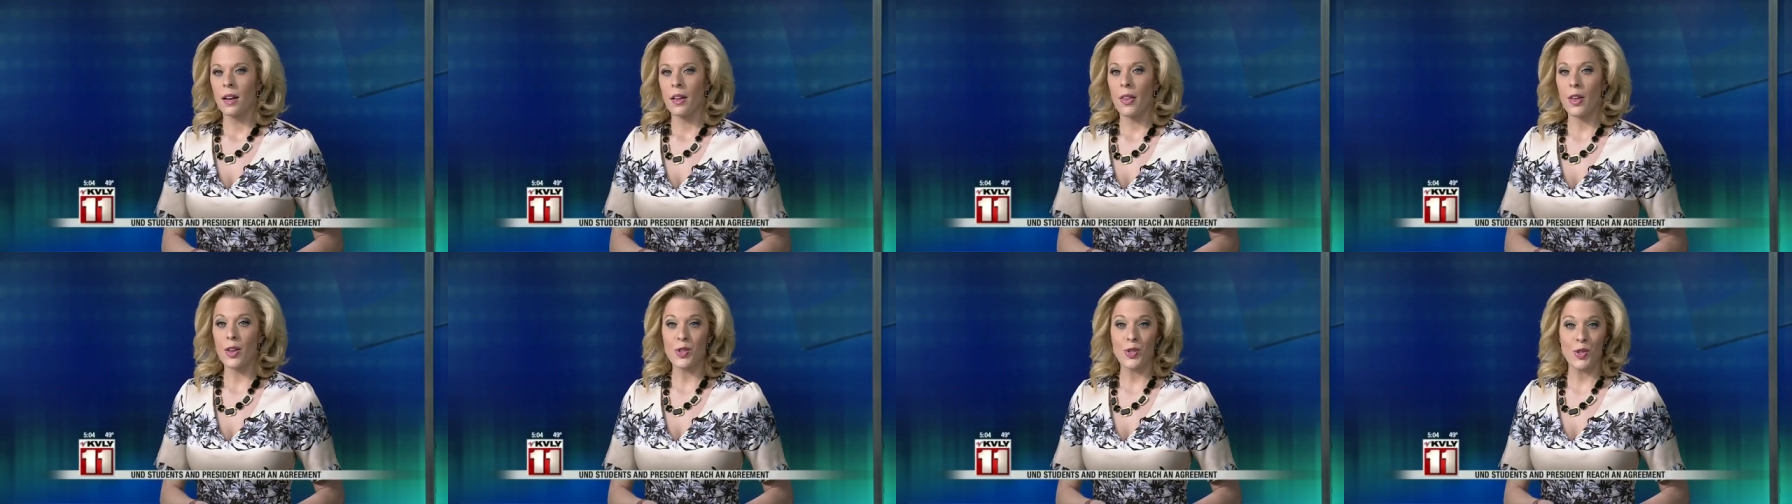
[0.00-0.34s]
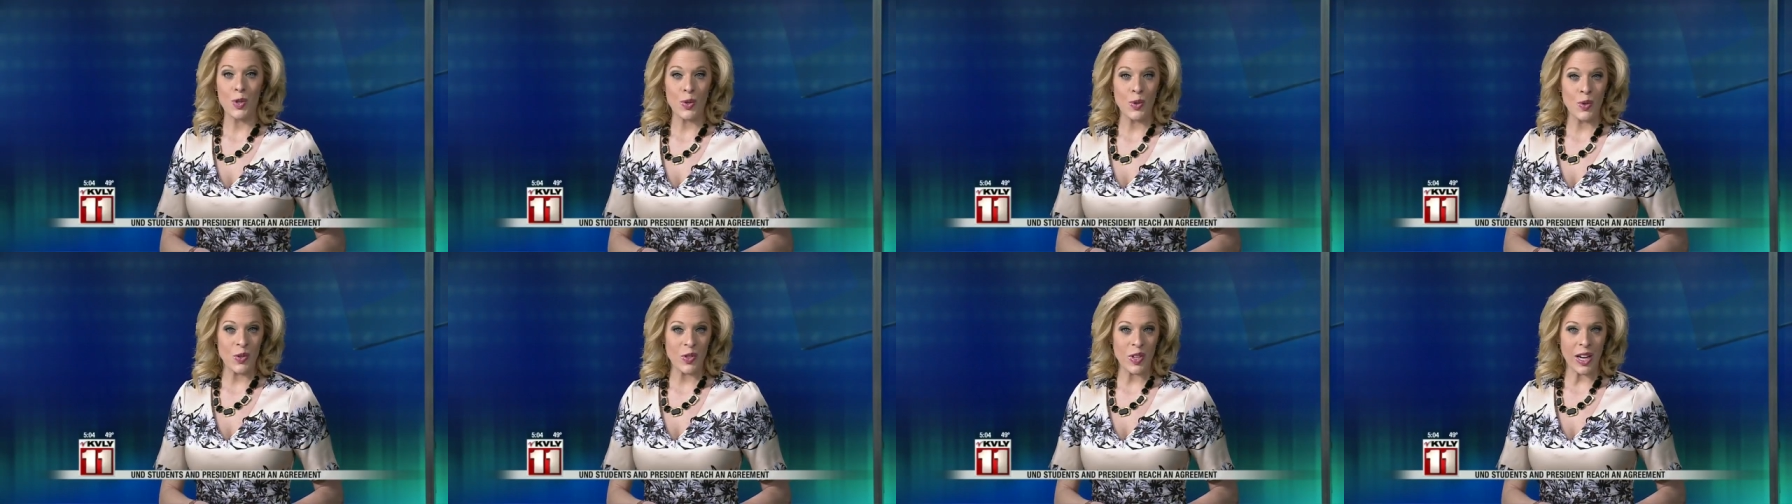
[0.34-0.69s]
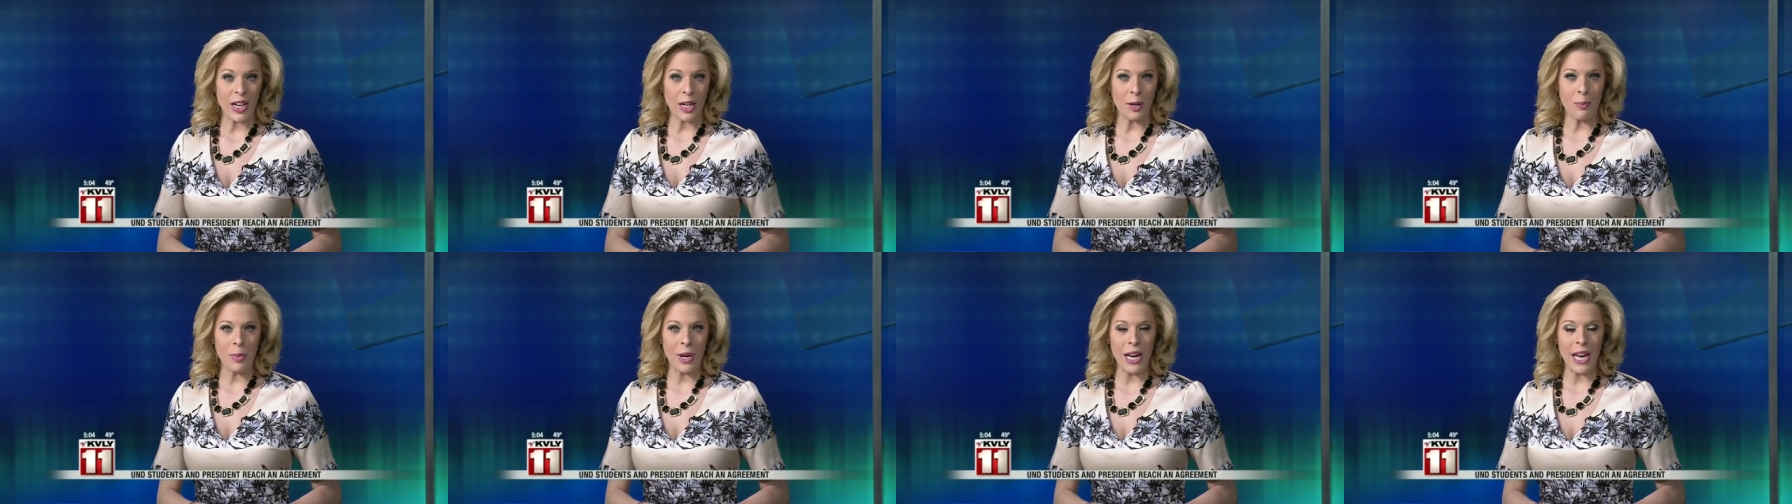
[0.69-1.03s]
The Student
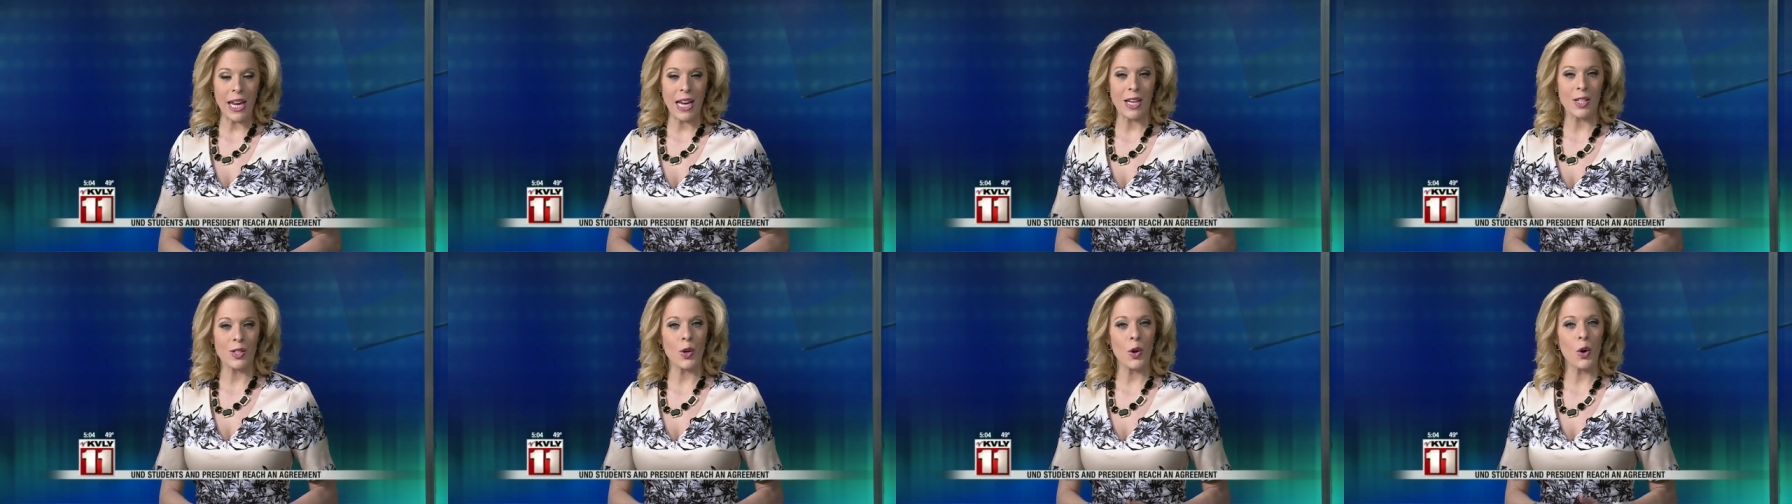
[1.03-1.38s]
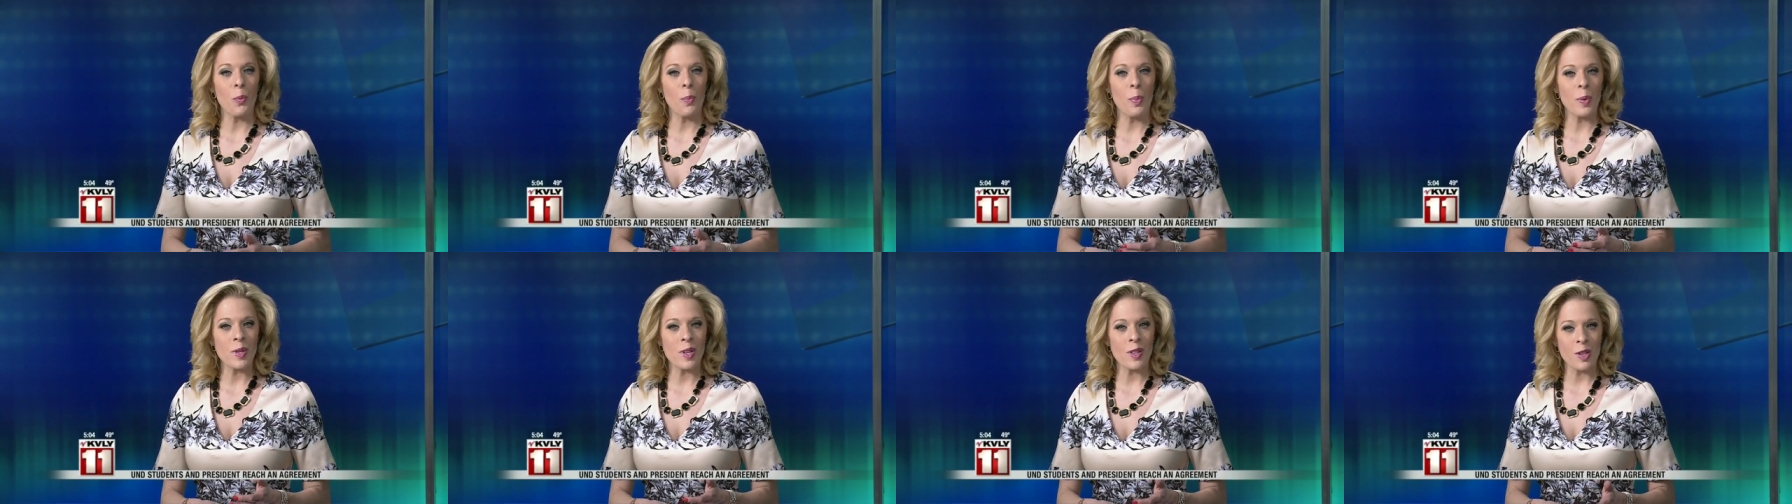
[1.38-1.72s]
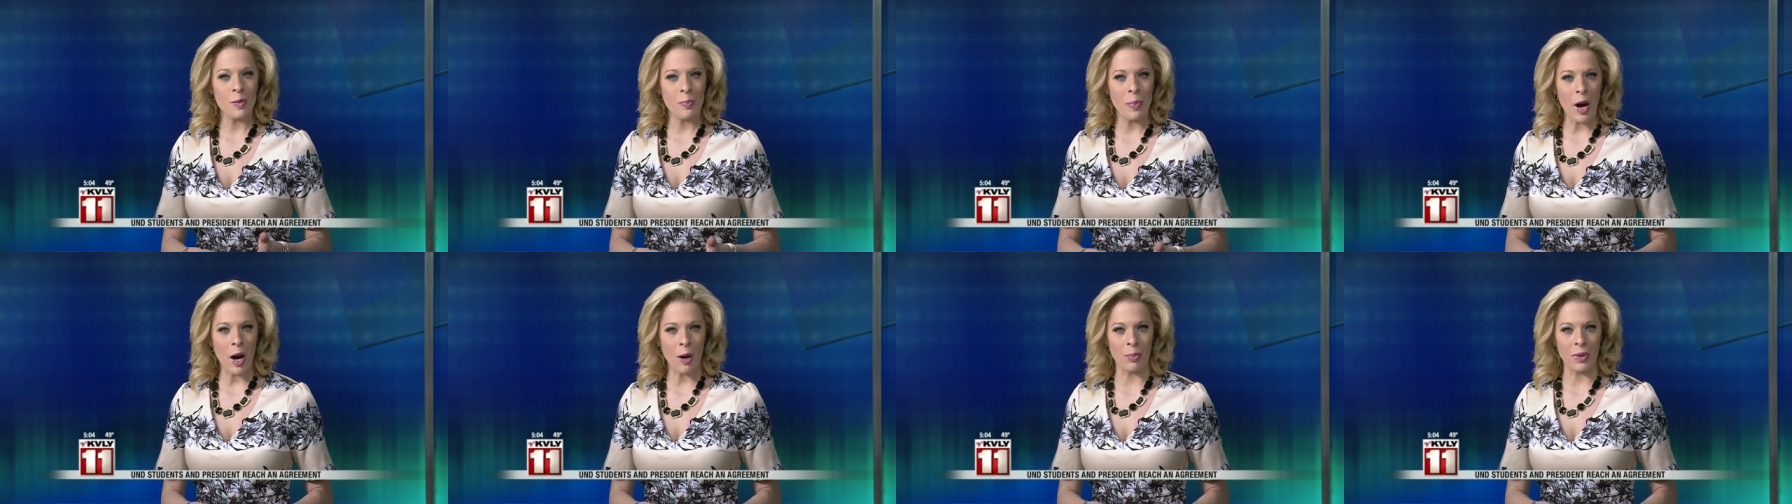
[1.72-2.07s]
Senate meeting is open to
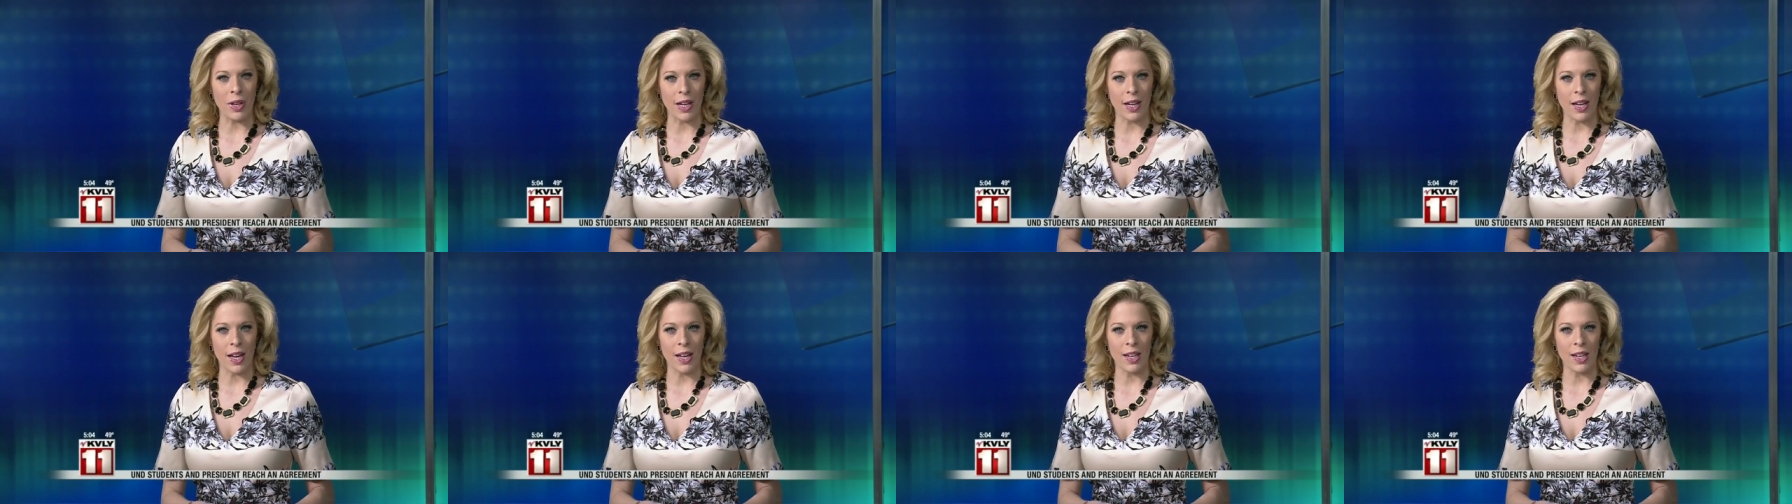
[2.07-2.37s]
the public,